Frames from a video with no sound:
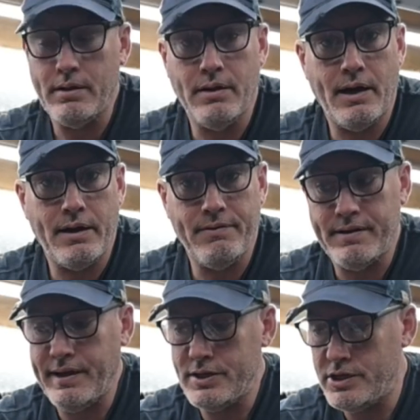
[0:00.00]
lot of
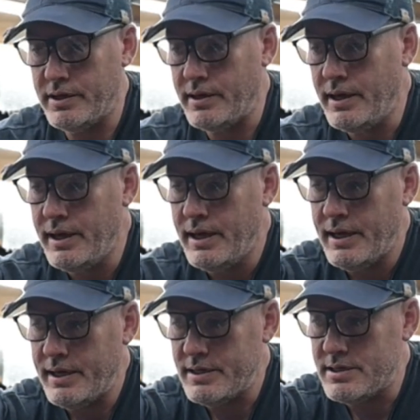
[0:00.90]
attention
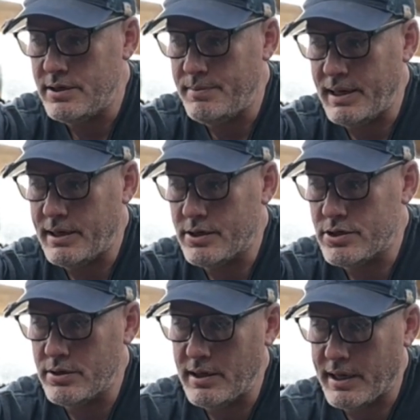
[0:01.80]
into making
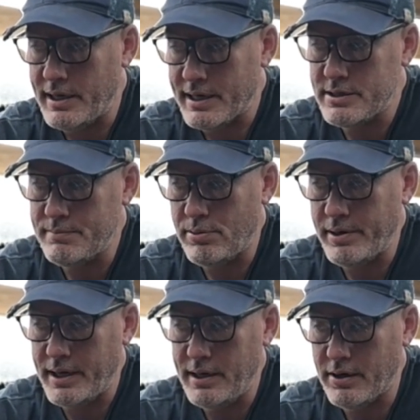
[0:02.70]
sure the connection
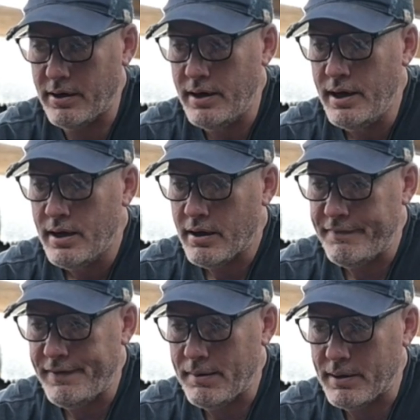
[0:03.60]
point here
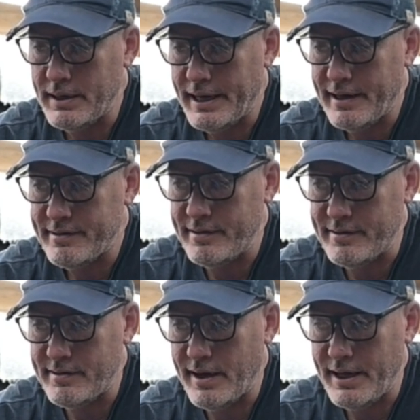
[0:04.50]
got fiberglassed and
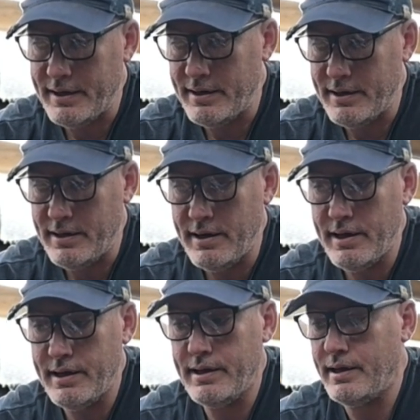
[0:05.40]
sanded.
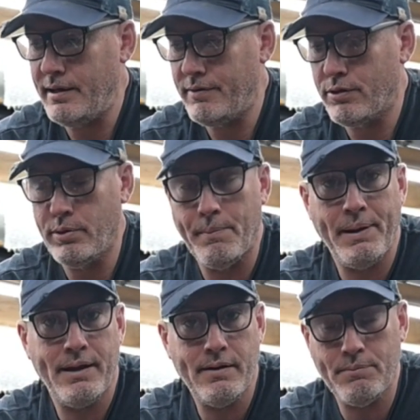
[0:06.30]
Even through the
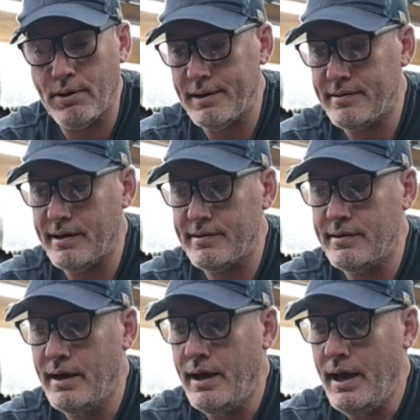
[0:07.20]
painting process,
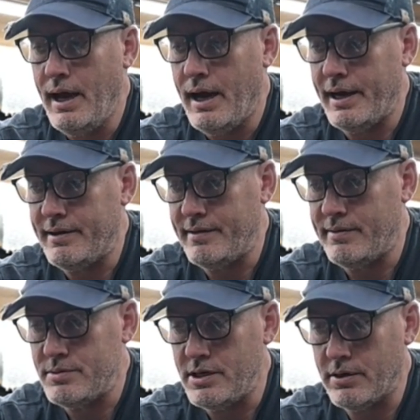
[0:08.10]
I did
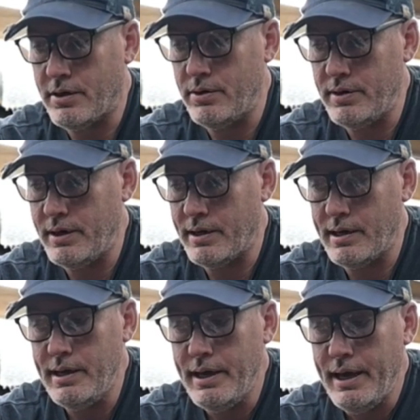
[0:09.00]
some gel coating,
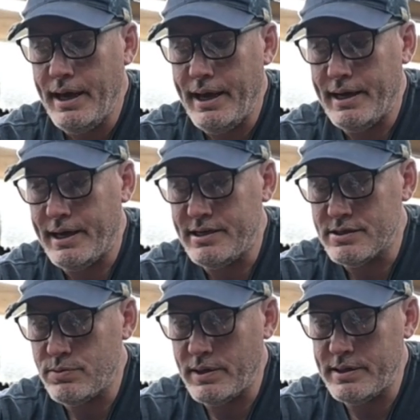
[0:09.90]
and I
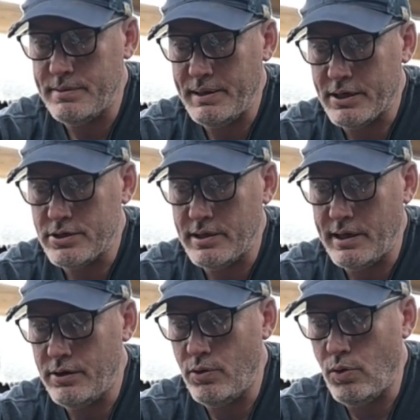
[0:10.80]
just wanted to make sure
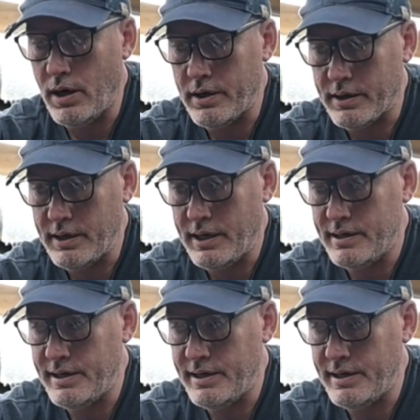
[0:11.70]
that no water could get